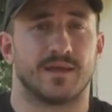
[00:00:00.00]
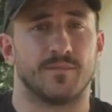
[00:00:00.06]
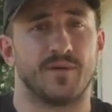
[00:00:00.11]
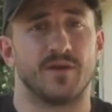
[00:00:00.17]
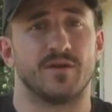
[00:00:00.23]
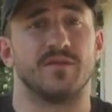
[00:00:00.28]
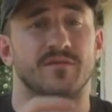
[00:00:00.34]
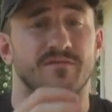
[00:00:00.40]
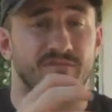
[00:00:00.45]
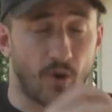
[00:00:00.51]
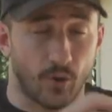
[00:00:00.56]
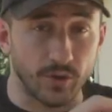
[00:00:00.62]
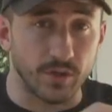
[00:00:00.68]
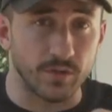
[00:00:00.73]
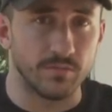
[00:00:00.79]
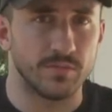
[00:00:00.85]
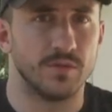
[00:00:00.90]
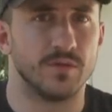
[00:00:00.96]
compared to the
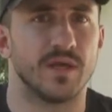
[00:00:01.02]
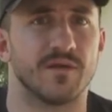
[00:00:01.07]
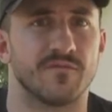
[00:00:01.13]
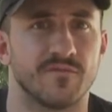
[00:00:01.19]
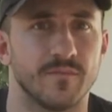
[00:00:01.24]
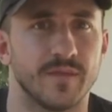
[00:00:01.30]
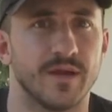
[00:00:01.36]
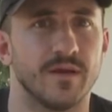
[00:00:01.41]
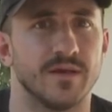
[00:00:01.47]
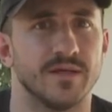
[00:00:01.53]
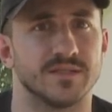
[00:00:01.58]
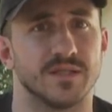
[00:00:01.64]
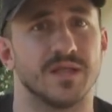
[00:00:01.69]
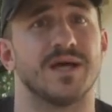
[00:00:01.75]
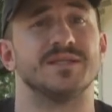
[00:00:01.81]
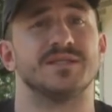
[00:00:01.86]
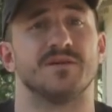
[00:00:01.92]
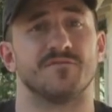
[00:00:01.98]
volume you get from there is a
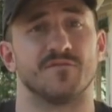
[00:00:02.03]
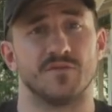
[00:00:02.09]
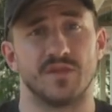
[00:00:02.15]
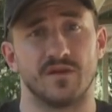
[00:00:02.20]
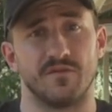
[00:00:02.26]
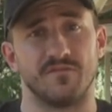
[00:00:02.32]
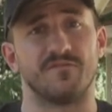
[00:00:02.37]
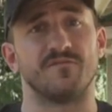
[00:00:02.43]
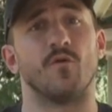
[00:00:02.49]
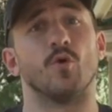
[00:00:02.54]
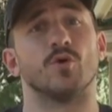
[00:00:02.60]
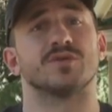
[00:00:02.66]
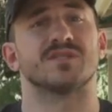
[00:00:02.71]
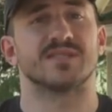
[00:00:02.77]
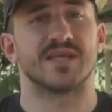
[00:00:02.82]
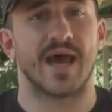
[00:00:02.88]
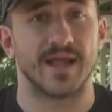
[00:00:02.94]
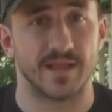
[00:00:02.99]
lot different than a full
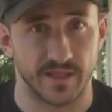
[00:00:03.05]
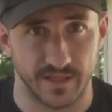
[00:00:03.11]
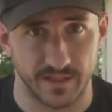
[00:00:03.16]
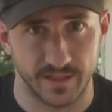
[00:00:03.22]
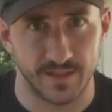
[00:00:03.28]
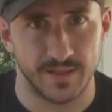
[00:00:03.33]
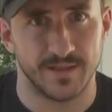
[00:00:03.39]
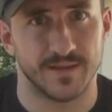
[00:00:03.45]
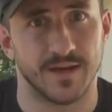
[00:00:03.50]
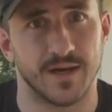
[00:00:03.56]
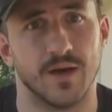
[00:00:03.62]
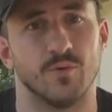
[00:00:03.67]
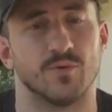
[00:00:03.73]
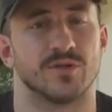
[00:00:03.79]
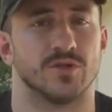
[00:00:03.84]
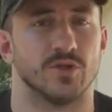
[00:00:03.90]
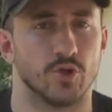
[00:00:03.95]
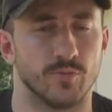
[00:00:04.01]
salad uh,
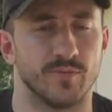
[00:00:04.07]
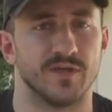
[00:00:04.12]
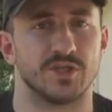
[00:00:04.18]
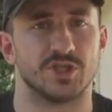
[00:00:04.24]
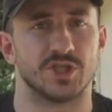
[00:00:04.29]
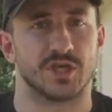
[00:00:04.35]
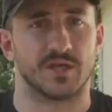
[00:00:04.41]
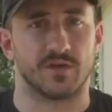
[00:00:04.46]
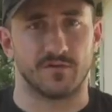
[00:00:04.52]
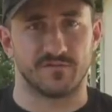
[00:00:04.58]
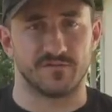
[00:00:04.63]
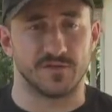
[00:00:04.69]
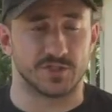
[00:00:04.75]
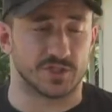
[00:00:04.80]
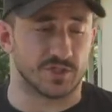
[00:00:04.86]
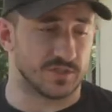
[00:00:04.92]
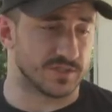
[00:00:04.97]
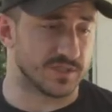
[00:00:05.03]
with a little bit of chicken or
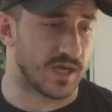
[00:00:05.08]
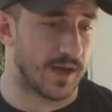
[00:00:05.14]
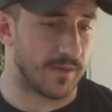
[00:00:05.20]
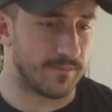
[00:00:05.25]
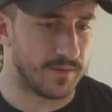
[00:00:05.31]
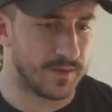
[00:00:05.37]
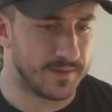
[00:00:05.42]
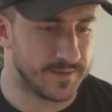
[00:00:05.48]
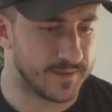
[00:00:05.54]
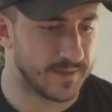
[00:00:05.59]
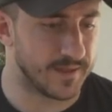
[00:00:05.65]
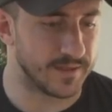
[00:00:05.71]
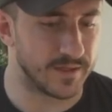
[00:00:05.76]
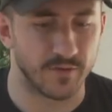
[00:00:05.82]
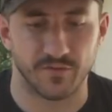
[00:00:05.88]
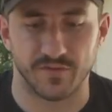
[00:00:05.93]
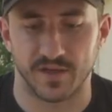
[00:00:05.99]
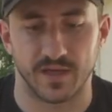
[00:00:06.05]
fish on top. Uh,
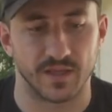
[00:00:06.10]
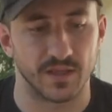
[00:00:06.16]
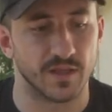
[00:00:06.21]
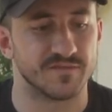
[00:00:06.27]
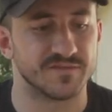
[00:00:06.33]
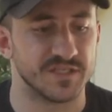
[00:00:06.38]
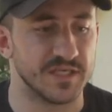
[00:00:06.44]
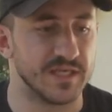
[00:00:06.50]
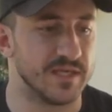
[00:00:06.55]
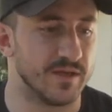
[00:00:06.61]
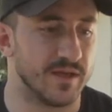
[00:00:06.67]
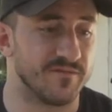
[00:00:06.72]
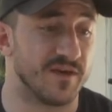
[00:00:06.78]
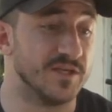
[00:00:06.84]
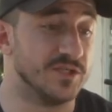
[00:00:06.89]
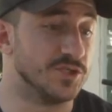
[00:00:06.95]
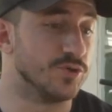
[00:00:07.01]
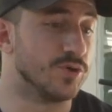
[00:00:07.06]
another thing I love to eat
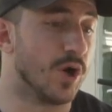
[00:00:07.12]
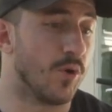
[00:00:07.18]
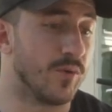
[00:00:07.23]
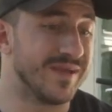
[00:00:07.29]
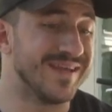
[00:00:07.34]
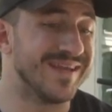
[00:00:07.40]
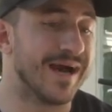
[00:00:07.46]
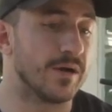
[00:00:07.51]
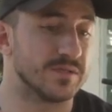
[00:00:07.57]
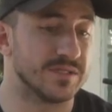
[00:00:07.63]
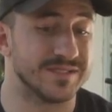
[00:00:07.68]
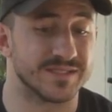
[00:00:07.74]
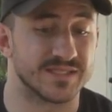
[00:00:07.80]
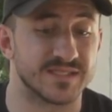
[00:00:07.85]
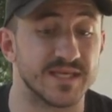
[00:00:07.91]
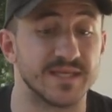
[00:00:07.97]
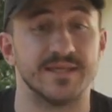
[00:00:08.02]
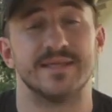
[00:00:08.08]
if I do go eat out and
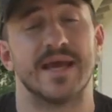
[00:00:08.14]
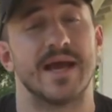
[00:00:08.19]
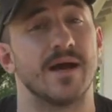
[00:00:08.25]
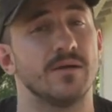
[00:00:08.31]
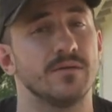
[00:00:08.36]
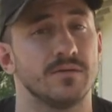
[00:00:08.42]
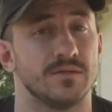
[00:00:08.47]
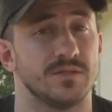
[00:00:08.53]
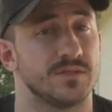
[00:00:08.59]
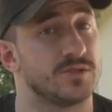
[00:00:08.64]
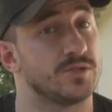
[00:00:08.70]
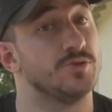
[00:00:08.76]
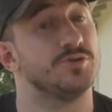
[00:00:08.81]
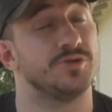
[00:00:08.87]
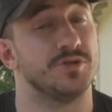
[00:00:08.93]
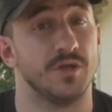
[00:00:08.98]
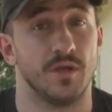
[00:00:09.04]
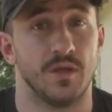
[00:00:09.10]
sit down is
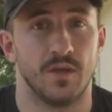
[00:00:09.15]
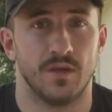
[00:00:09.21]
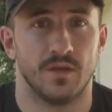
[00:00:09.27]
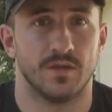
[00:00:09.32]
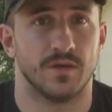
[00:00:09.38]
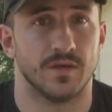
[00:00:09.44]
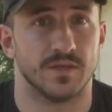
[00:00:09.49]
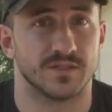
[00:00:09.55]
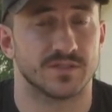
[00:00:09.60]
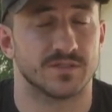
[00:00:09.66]
sushi. Uh,